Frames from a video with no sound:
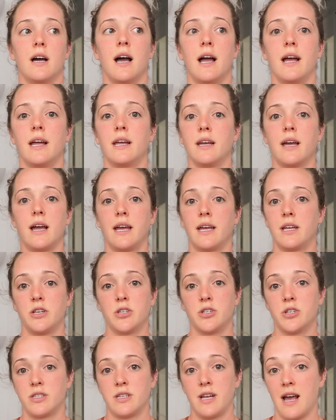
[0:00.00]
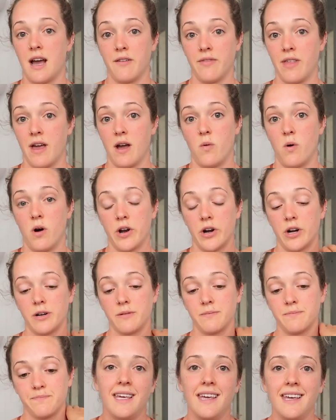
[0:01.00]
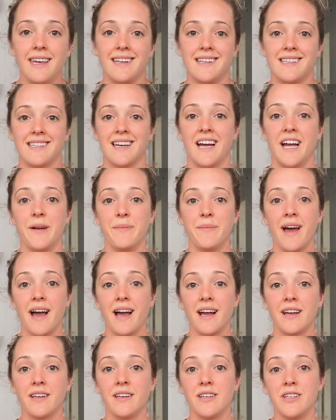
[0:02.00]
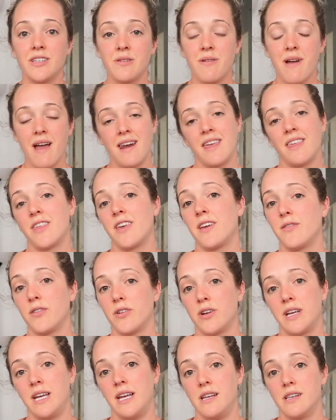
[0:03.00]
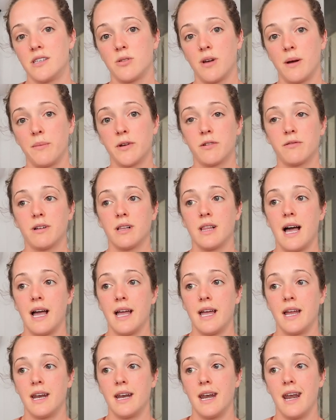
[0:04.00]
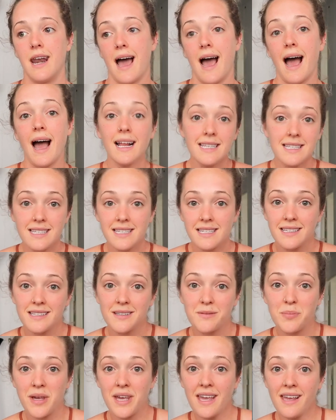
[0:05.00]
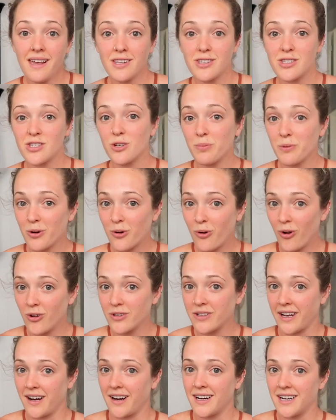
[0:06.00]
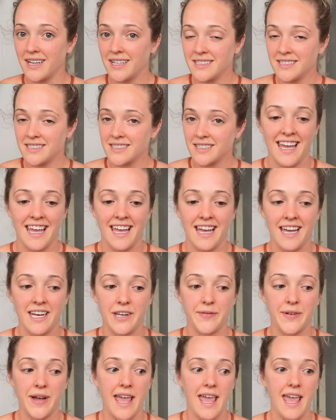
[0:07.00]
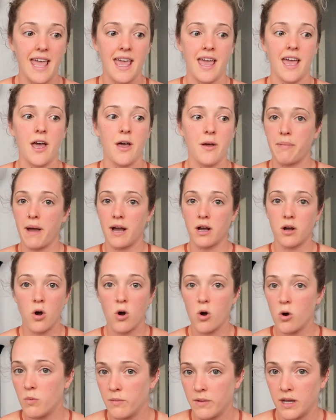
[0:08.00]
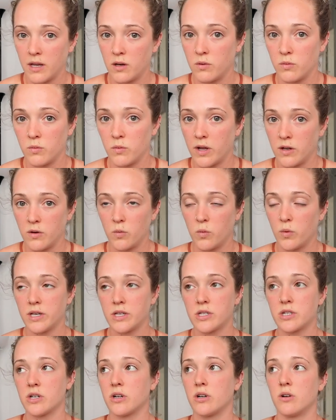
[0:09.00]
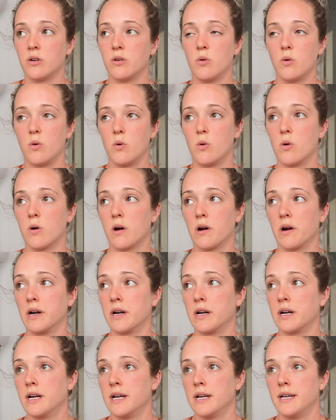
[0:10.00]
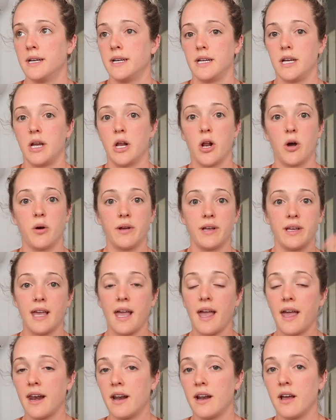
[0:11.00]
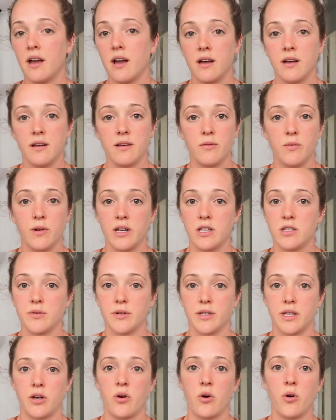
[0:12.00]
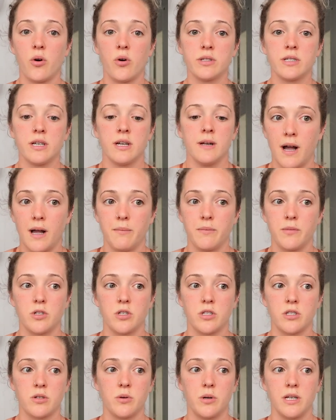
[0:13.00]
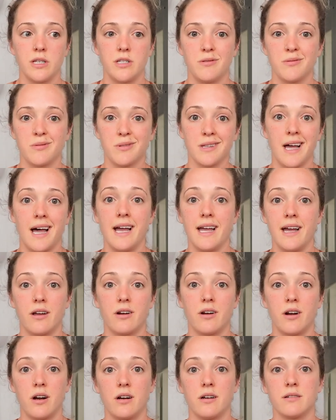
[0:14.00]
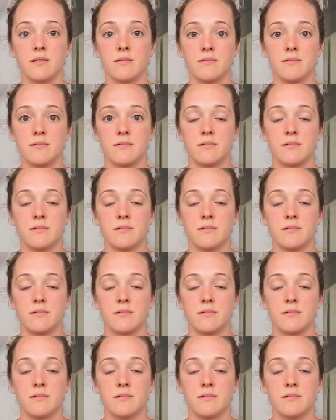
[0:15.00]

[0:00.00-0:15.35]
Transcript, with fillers: I can just have that water. Heat. I'm not gonna do anything for heat, so I'm gonna rely on not being in super cold areas, and if I am back home in winter, or, you know, in Canada when it's really cold, I'm just going to rely on our